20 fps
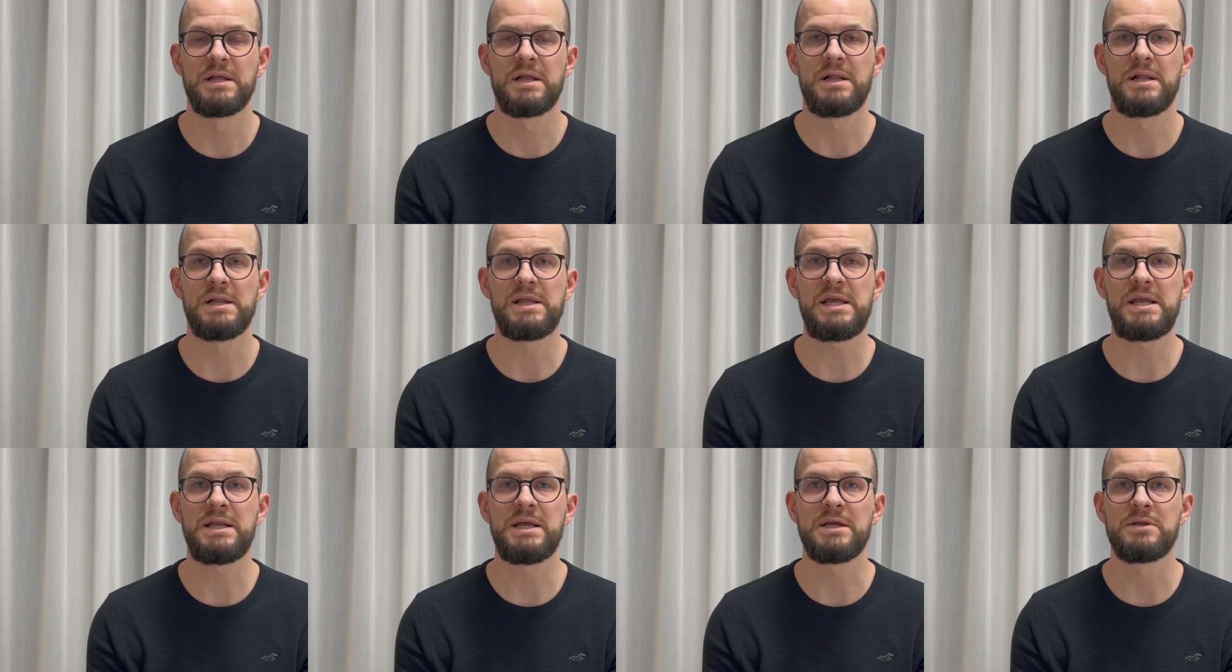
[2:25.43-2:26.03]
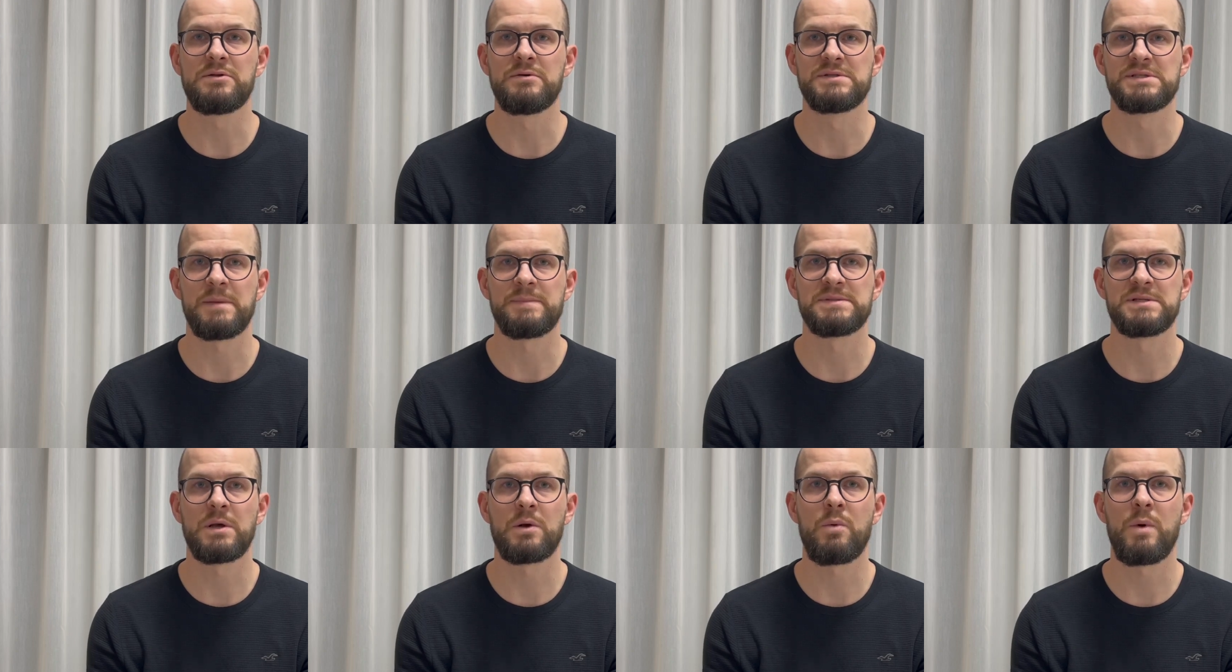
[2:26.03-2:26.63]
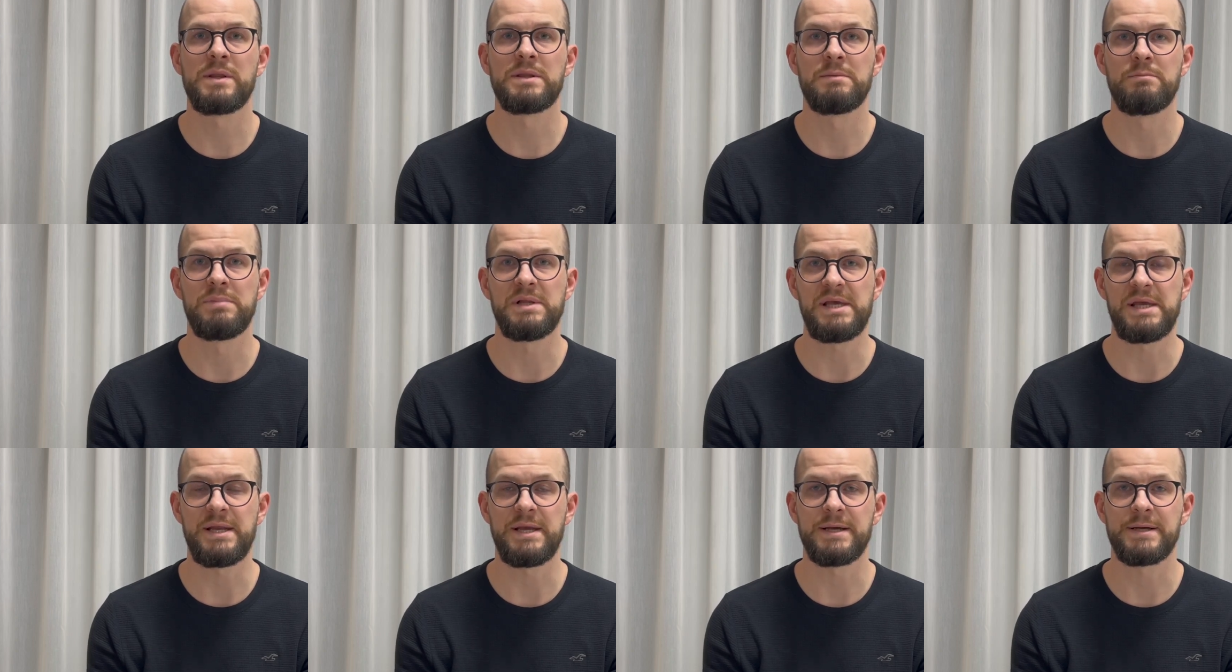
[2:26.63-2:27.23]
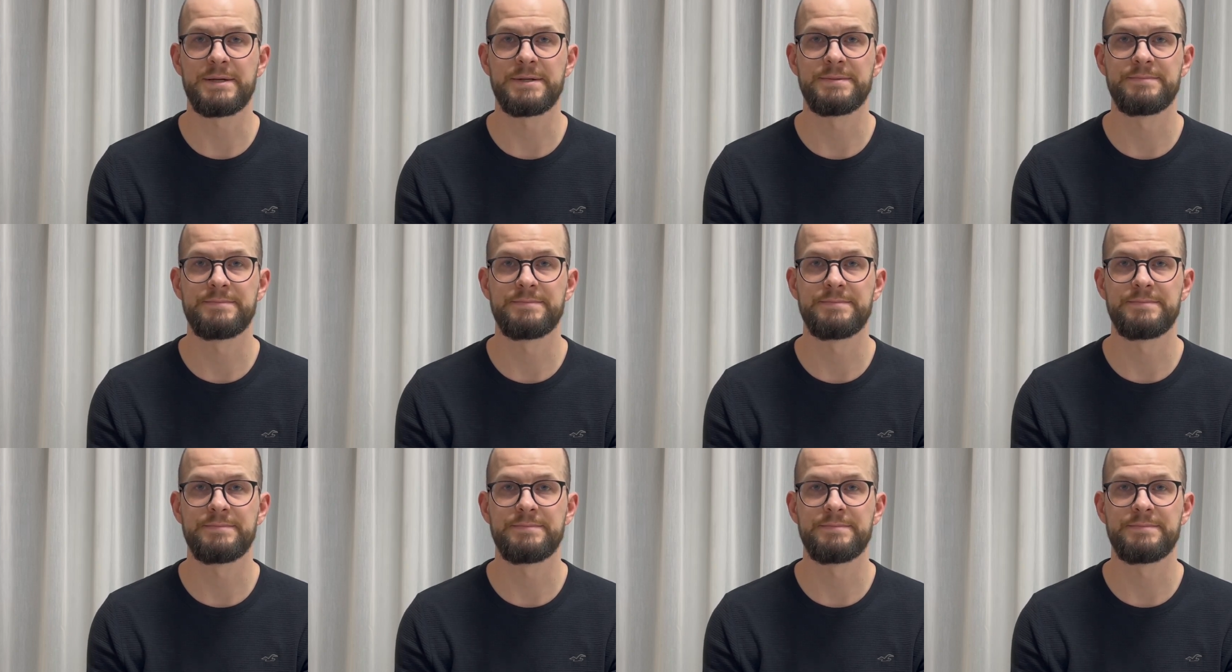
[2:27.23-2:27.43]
leading to subsequent bleeding.